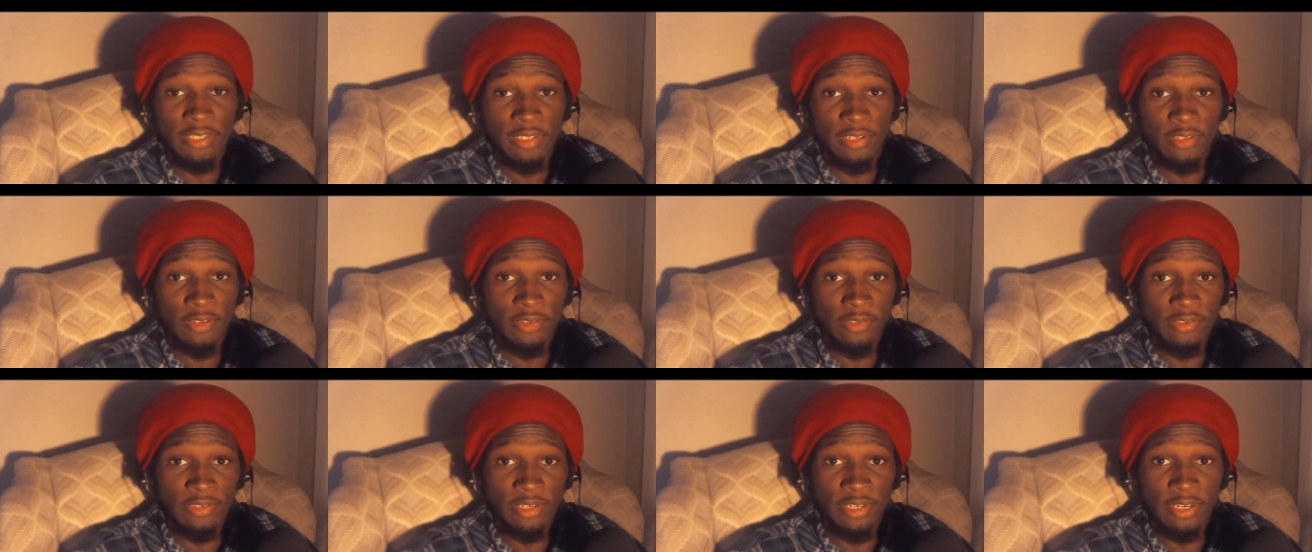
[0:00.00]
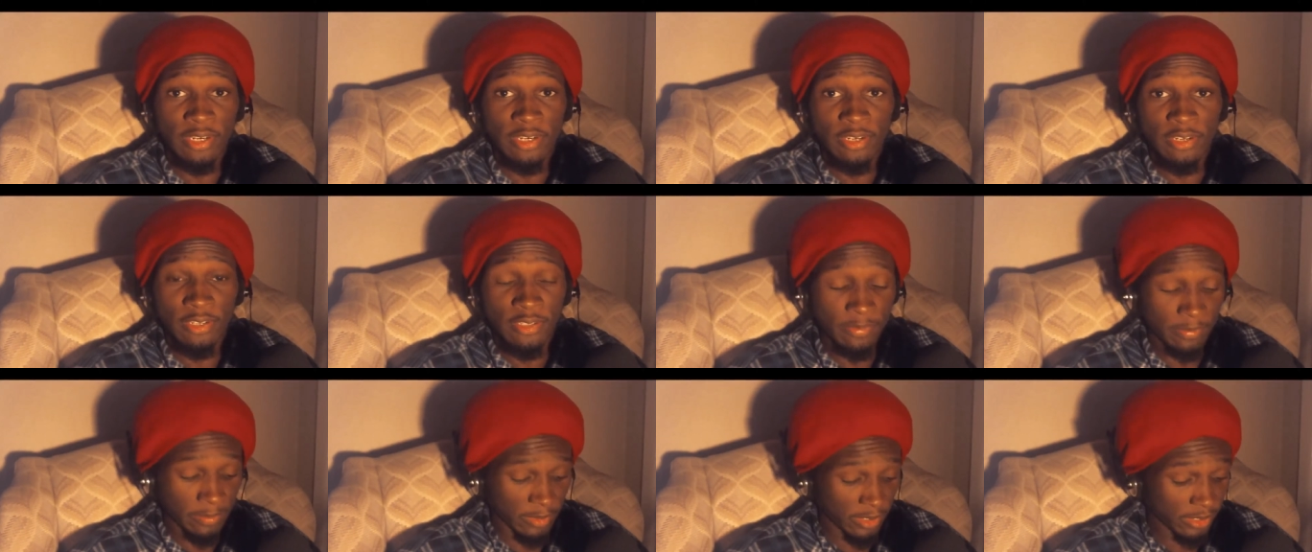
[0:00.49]
close to the end of
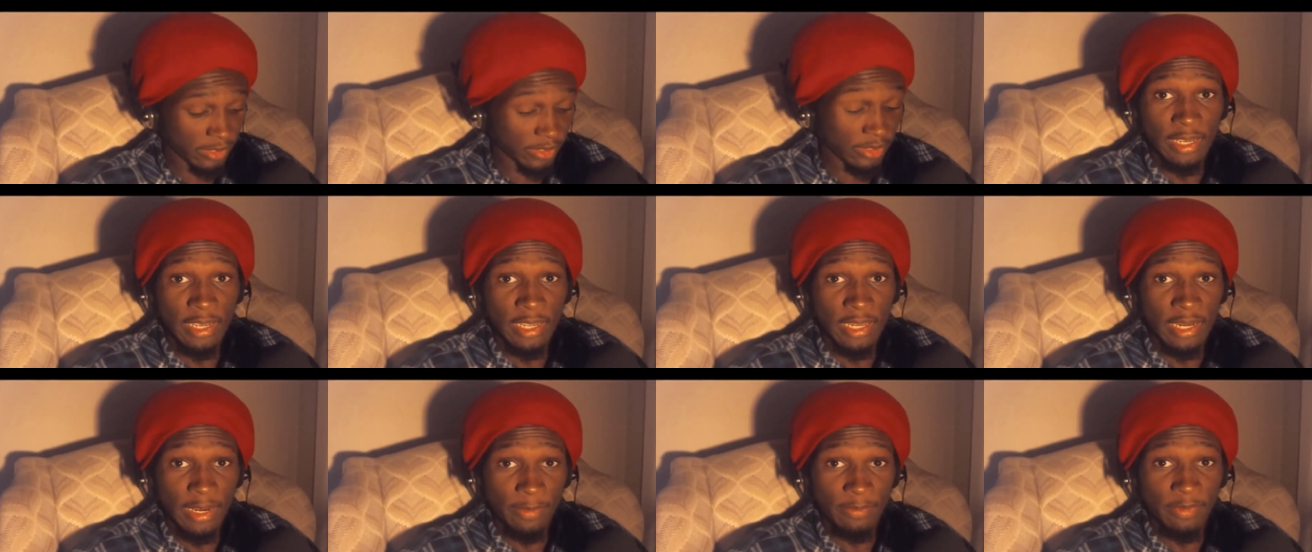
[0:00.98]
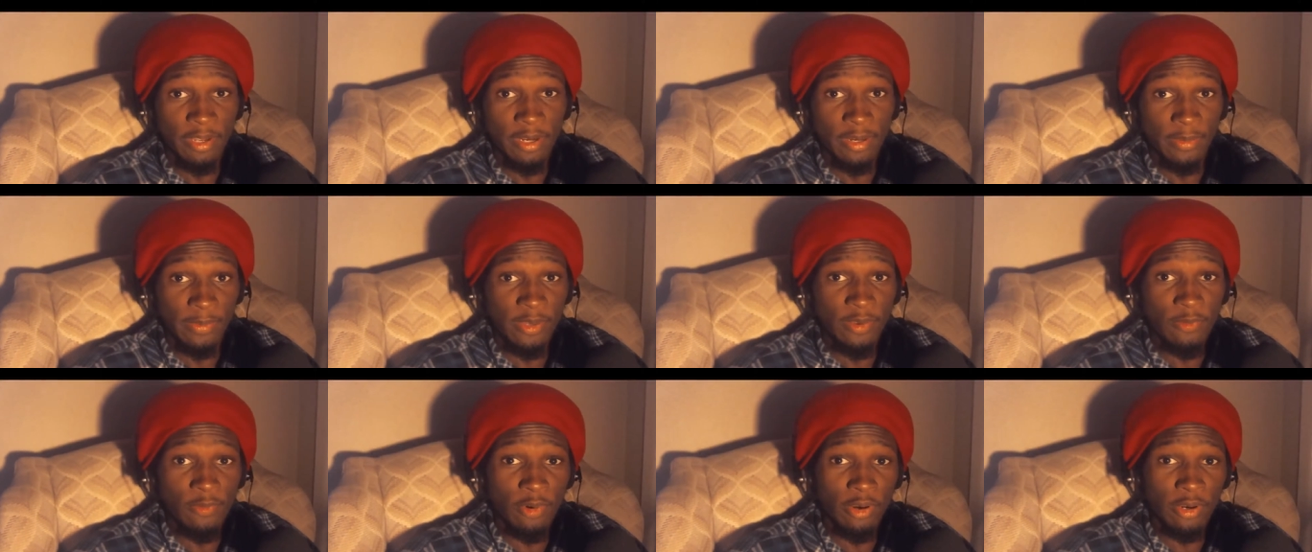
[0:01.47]
this month, and I'm gonna
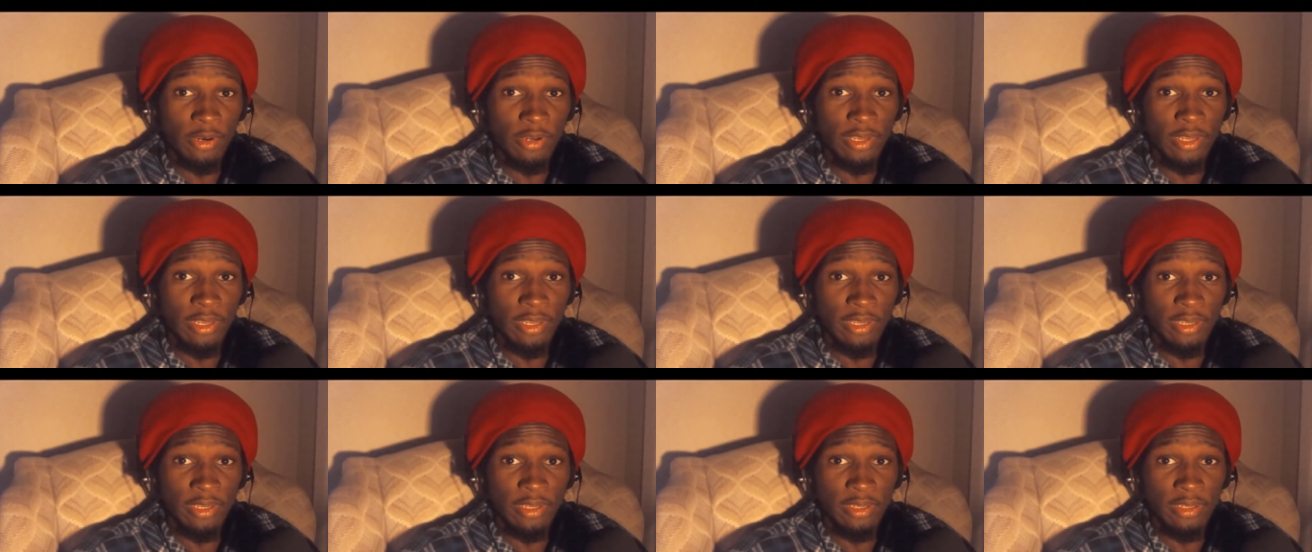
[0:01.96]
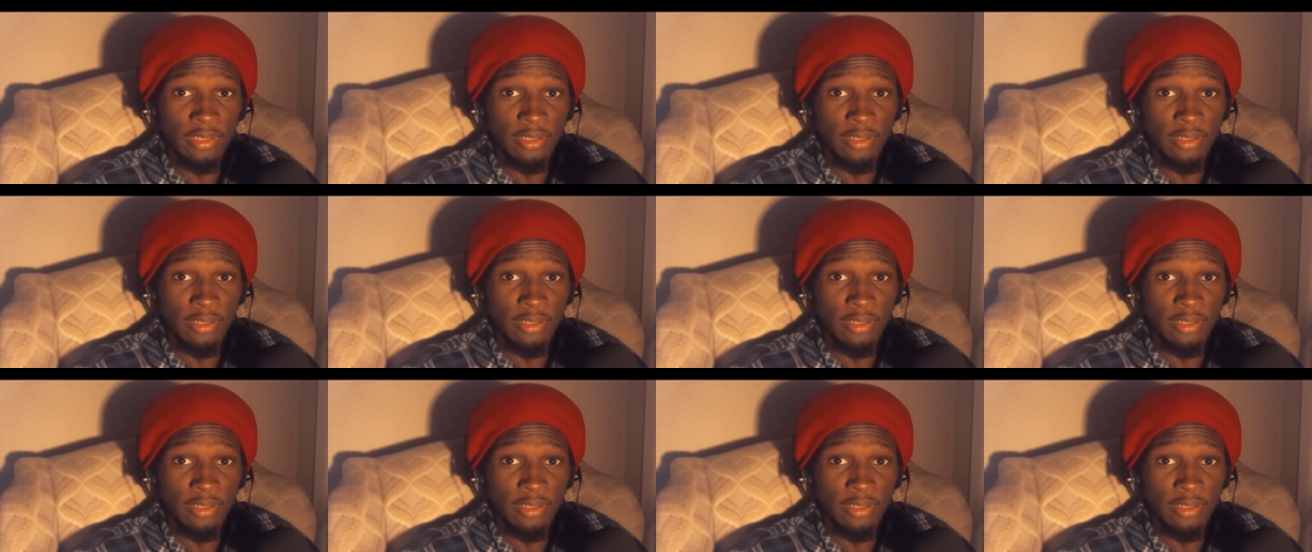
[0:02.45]
be working